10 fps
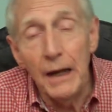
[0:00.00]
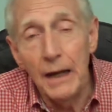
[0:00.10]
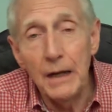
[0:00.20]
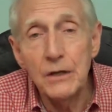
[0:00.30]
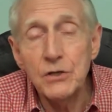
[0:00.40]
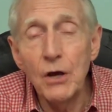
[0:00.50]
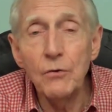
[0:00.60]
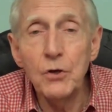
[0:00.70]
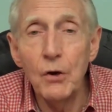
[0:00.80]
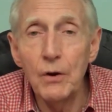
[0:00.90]
And in so
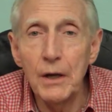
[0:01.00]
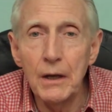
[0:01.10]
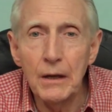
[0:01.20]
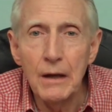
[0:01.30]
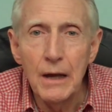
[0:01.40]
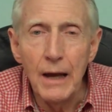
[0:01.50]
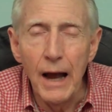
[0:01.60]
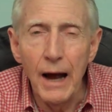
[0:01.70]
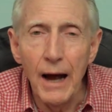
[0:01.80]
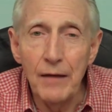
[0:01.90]
doing,
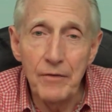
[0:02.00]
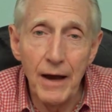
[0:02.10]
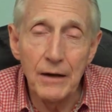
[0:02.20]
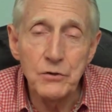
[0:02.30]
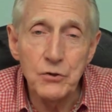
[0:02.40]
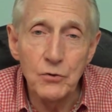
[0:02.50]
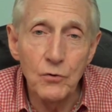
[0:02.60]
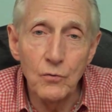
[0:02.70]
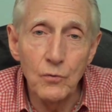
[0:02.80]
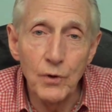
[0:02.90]
I've had
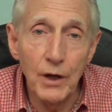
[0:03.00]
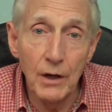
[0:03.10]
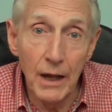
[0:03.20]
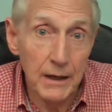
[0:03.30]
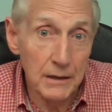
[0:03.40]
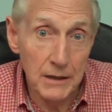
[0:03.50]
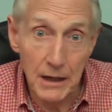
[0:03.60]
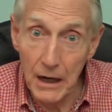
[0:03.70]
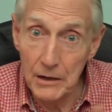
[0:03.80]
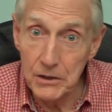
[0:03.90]
to, and like in the
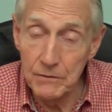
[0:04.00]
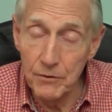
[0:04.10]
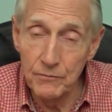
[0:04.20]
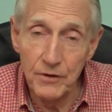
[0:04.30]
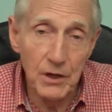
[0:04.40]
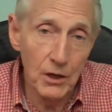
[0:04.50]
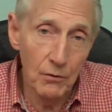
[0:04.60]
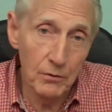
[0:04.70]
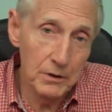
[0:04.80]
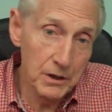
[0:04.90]
case of a video
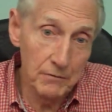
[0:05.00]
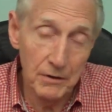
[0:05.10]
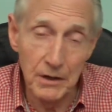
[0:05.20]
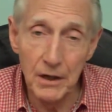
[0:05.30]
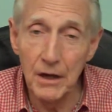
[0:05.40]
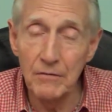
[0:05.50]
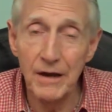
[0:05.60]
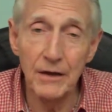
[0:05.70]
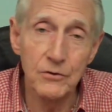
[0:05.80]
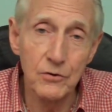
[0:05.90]
or a DVD, I've
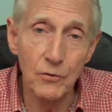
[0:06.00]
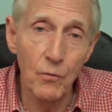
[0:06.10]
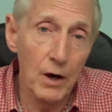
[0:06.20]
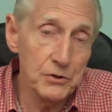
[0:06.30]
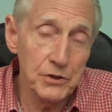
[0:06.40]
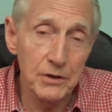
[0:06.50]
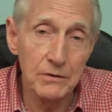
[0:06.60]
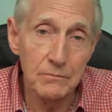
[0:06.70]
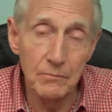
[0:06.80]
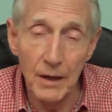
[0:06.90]
had to watch it
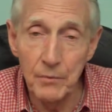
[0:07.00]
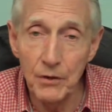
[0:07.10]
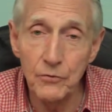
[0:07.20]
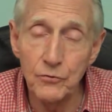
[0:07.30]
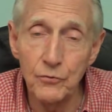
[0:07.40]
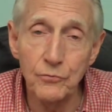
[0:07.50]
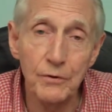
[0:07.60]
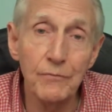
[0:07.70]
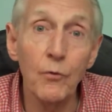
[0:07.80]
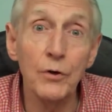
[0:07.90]
maybe 2,
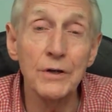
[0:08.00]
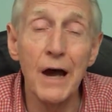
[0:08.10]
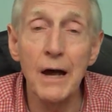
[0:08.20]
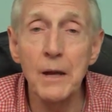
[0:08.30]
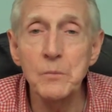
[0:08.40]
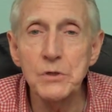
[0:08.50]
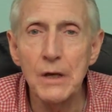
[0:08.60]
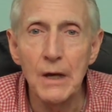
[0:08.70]
3, 4 times.